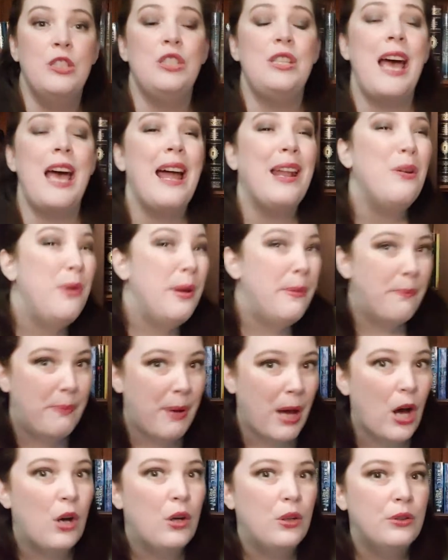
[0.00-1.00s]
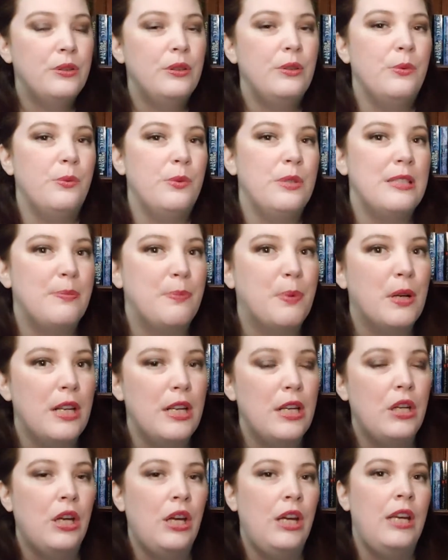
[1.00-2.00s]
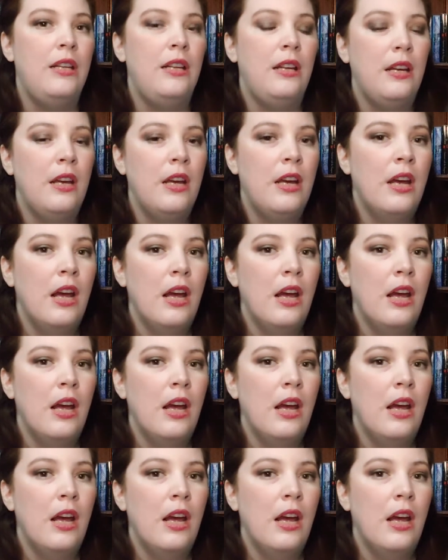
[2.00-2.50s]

Shadow and Bone was pretty good.